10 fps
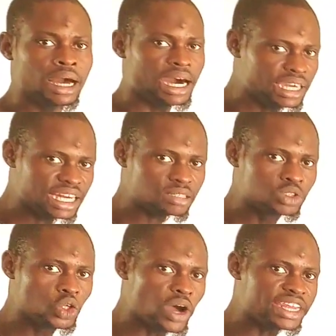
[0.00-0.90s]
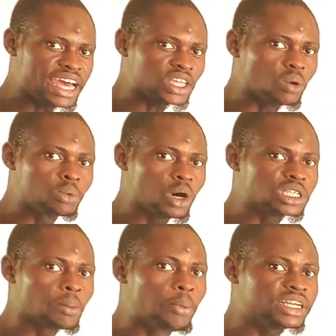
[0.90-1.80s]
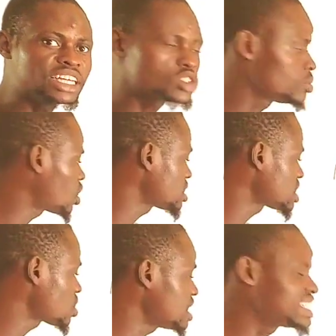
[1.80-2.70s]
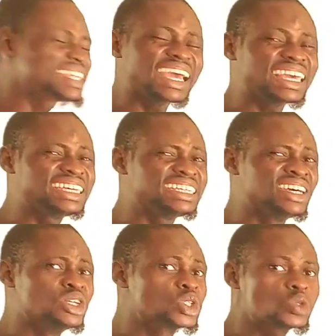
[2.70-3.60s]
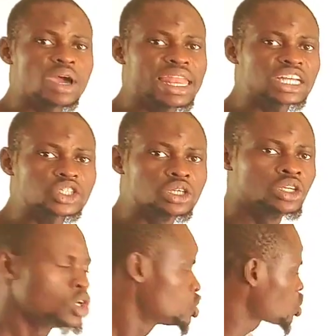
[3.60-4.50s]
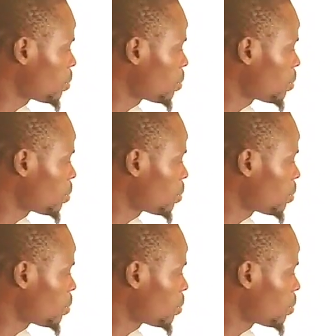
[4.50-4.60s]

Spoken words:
Are you getting? No any atom will what? Bonded to it, because it has already taken 2 electrons.